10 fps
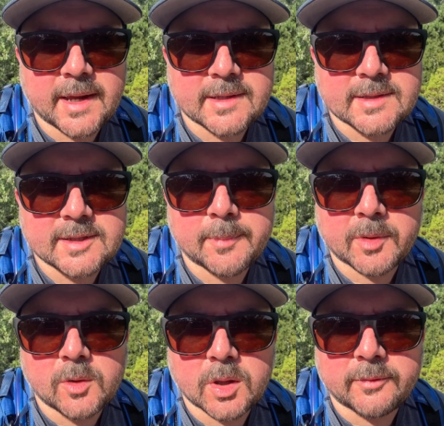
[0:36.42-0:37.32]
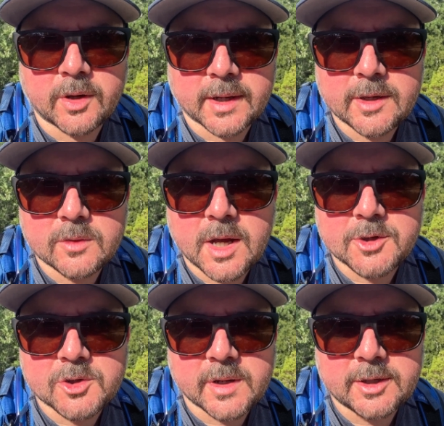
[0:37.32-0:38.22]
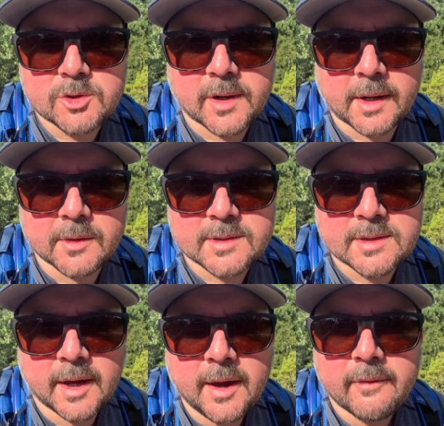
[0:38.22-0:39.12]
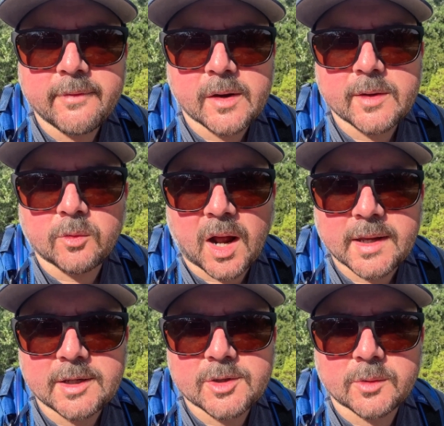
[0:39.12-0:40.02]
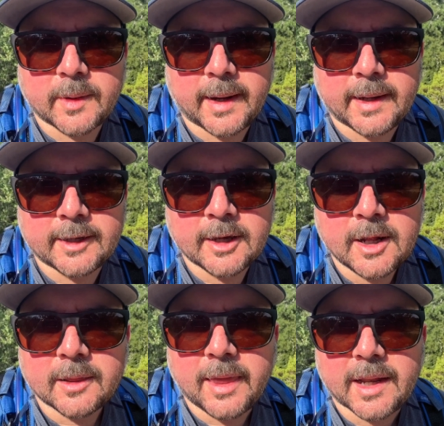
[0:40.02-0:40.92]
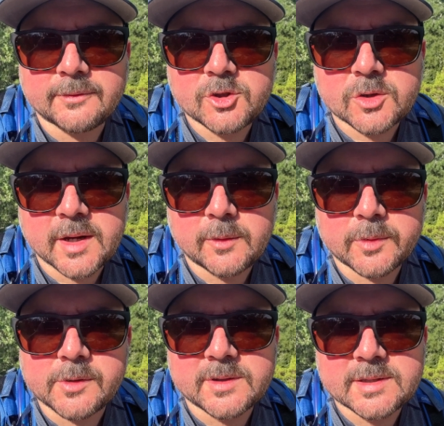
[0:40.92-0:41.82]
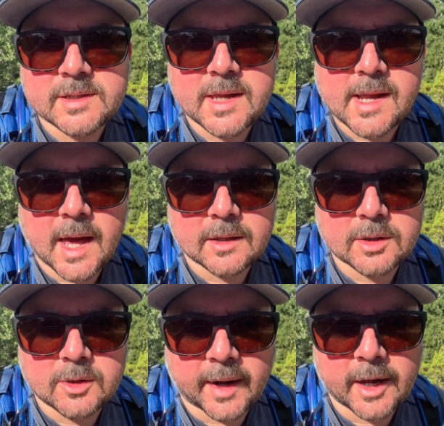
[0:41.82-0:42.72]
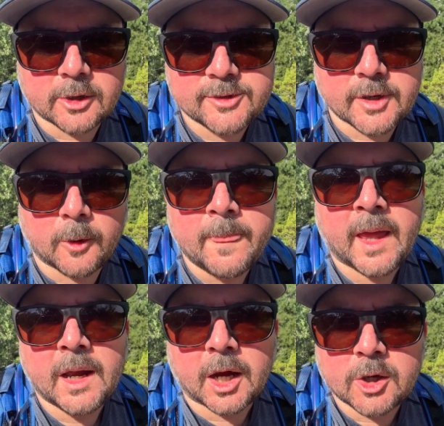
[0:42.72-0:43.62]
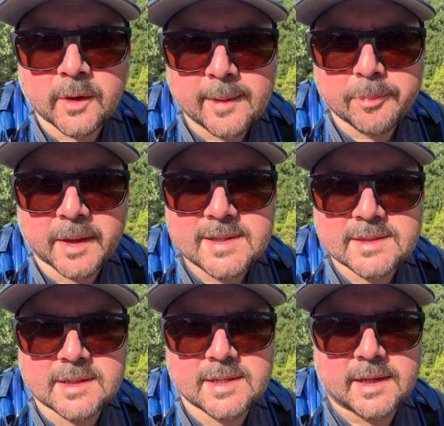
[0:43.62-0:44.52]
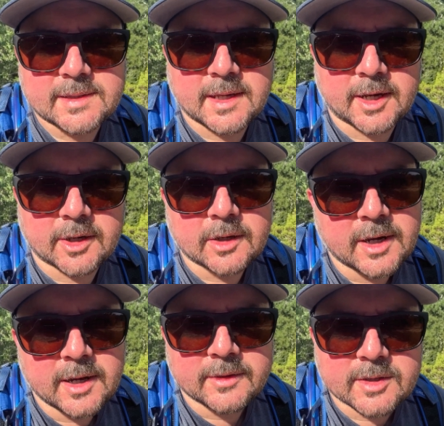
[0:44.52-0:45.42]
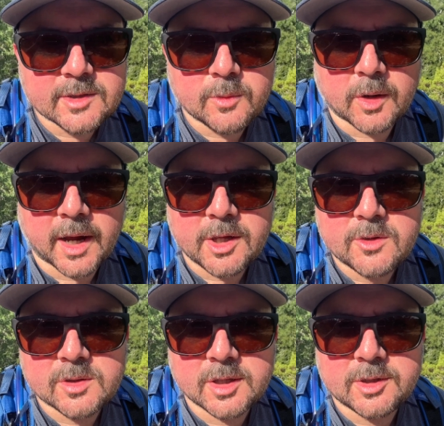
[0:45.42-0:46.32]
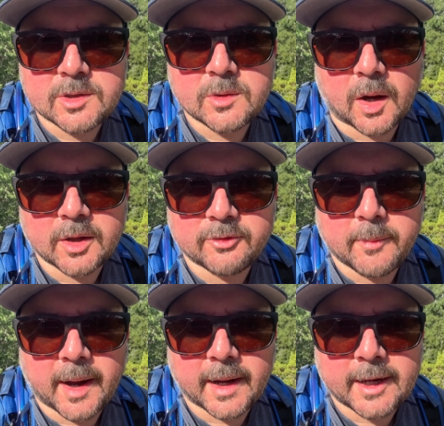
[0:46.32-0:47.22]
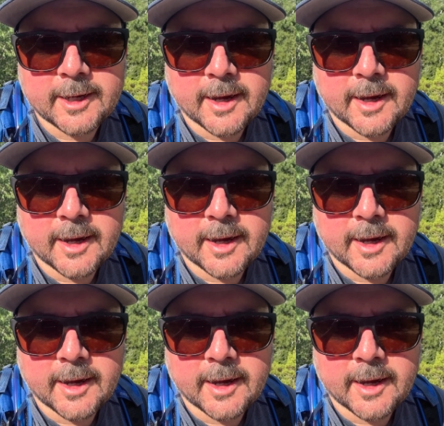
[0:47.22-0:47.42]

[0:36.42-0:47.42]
is typical of your hill country trails, very rocky terrain, a lot of tree roots sticking out of the ground, so a great place to test gear. This is where I usually do all of my